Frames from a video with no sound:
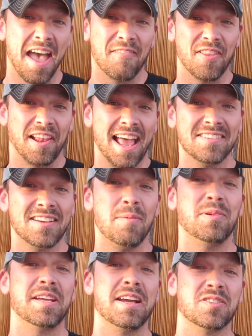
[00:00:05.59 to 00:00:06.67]
For the last
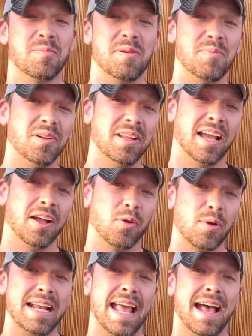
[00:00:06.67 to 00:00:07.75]
couple of years I've been building a
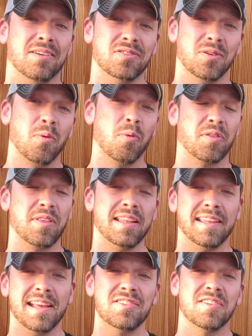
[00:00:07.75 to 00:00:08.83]
greenhouse with the
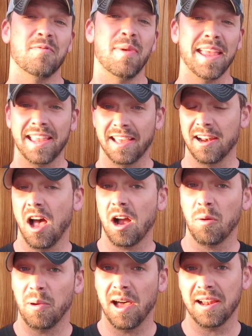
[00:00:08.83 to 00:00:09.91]
intention of making it an
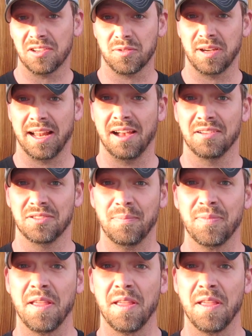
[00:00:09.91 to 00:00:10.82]
aquaponics greenhouse.